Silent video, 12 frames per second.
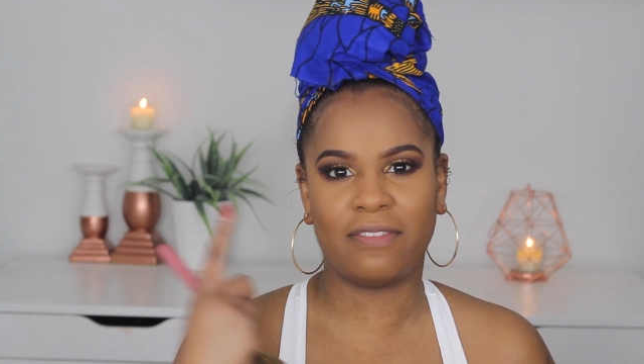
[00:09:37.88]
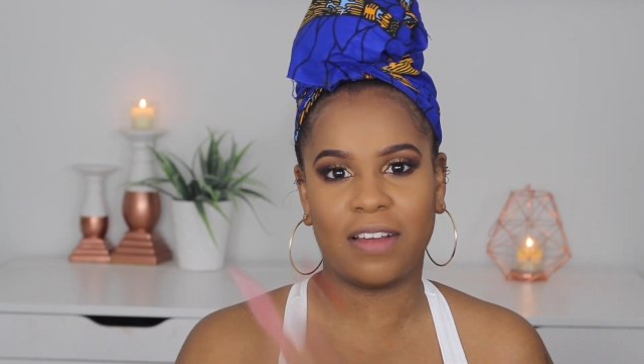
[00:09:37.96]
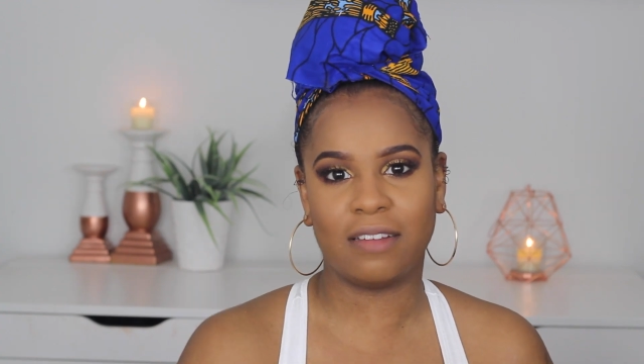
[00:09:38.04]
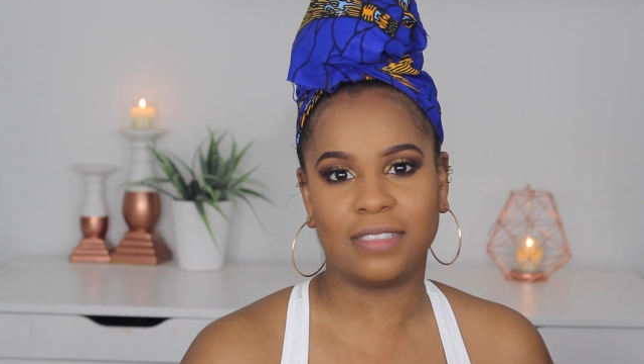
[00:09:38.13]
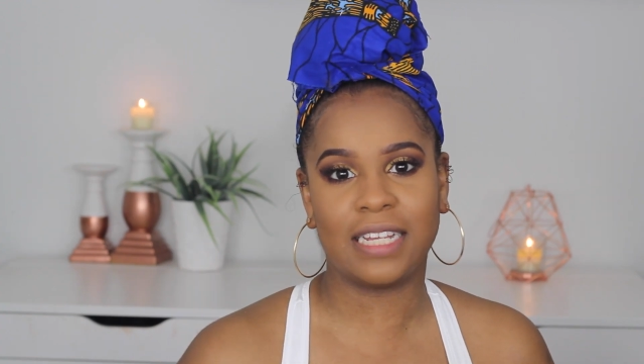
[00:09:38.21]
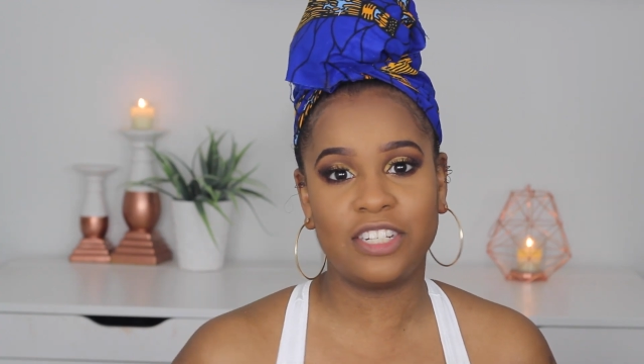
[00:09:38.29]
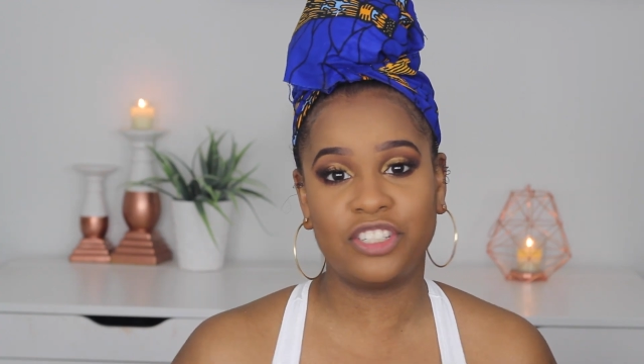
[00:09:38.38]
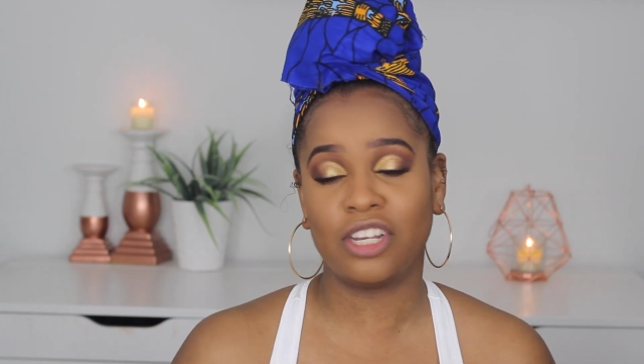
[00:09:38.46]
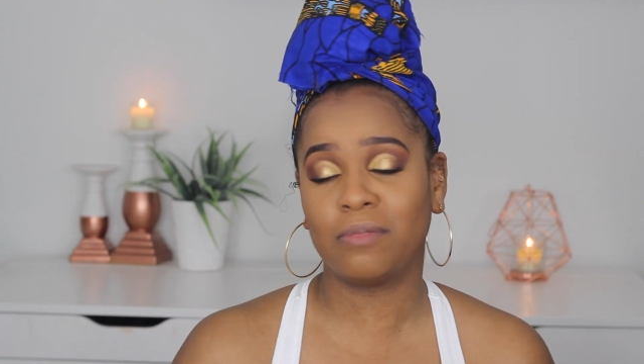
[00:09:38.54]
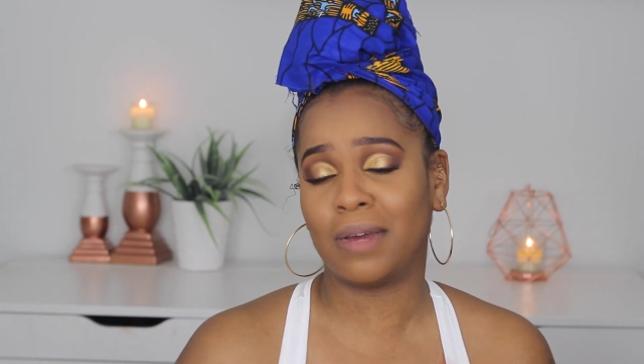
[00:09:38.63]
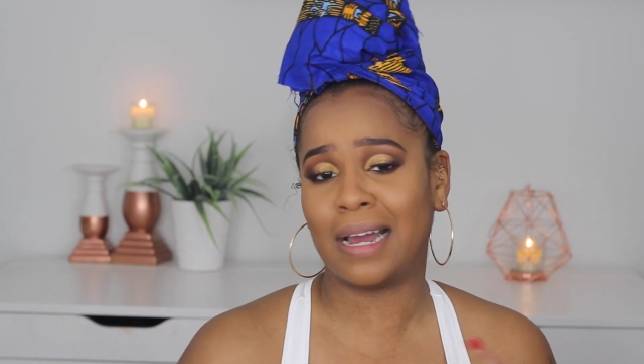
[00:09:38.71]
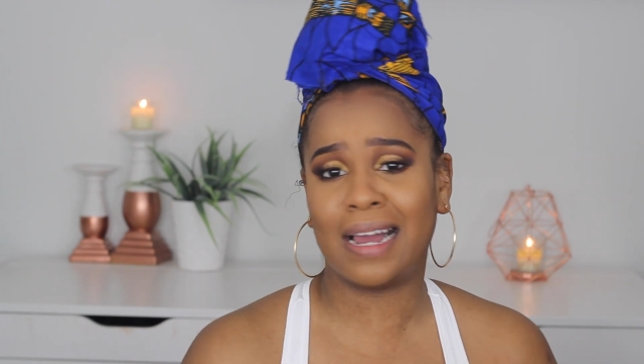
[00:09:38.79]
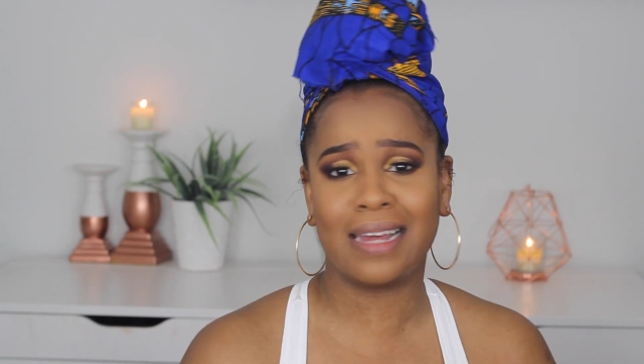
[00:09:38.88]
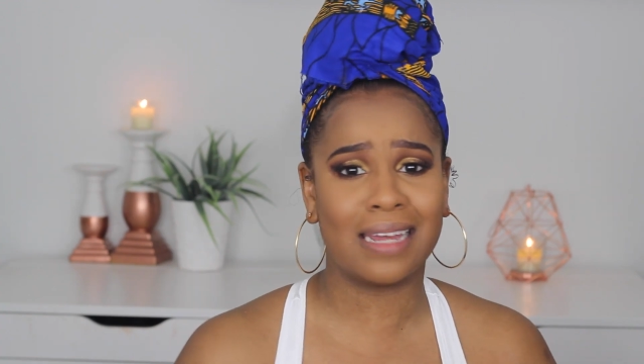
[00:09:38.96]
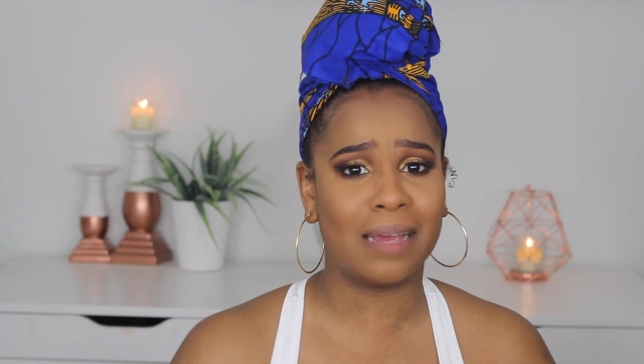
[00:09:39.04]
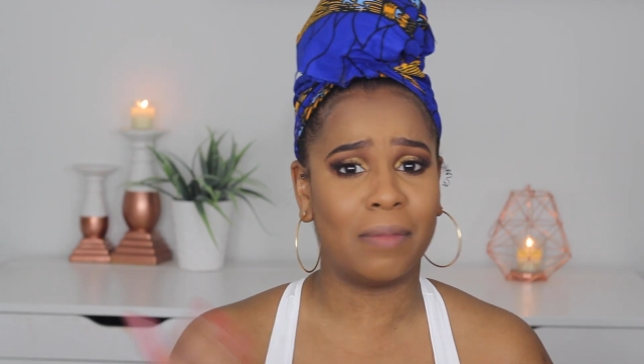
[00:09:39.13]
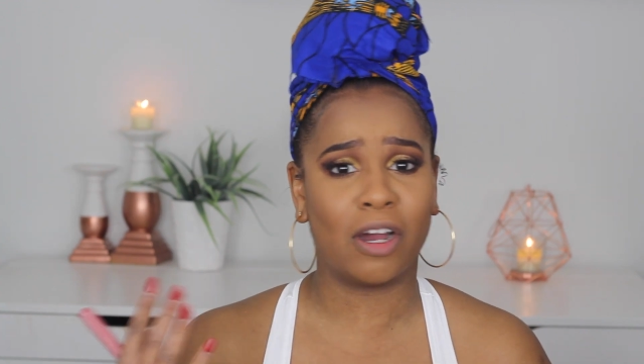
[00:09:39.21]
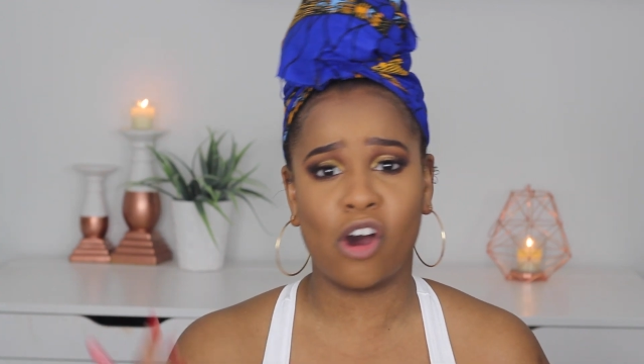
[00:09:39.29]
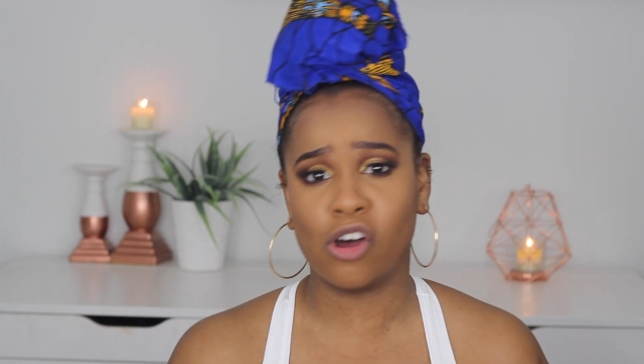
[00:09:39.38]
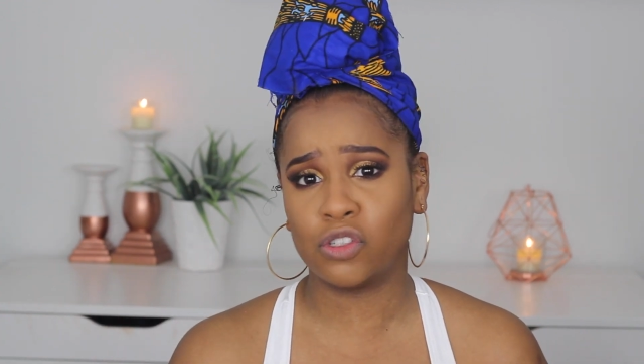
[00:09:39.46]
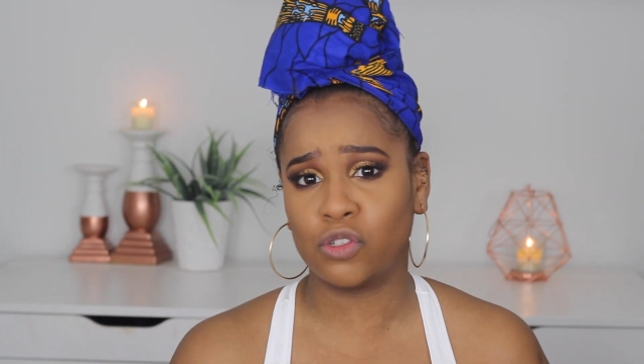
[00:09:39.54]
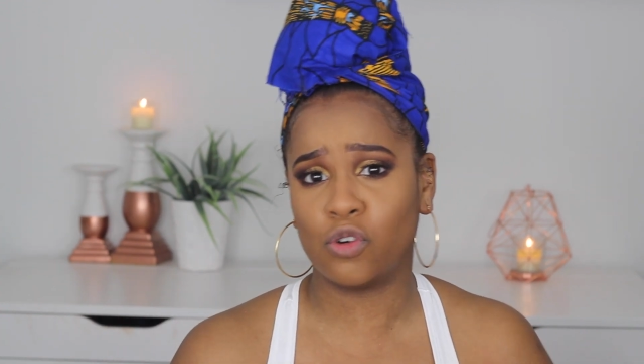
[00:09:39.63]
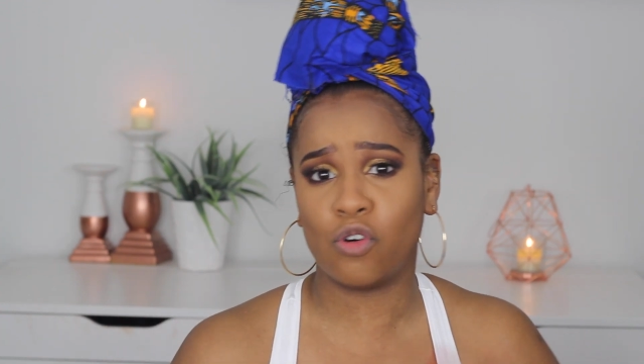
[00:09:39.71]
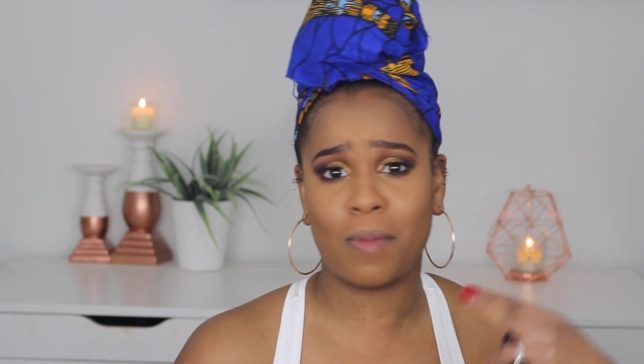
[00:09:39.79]
my foundation, my highlight, my
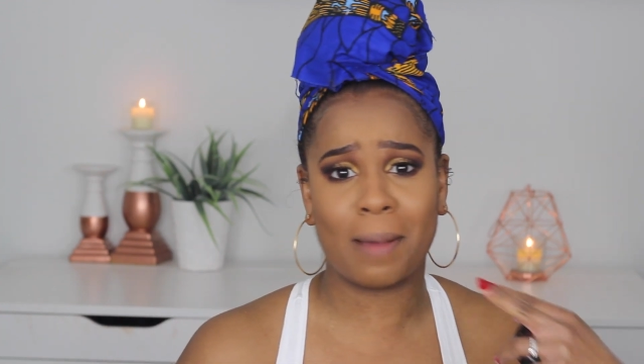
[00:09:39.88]
contour,